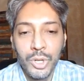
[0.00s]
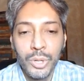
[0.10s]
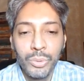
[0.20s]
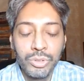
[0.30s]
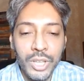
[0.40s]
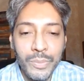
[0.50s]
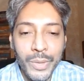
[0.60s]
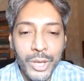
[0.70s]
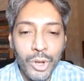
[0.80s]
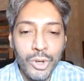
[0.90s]
Do send
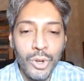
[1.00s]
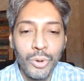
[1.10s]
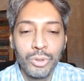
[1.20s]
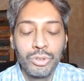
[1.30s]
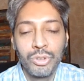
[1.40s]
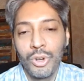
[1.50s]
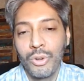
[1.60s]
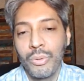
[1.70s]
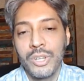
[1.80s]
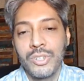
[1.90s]
me your notes, your
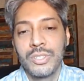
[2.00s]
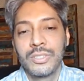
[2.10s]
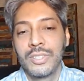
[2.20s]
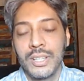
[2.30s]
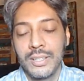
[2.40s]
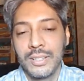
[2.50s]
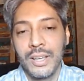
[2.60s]
questions, and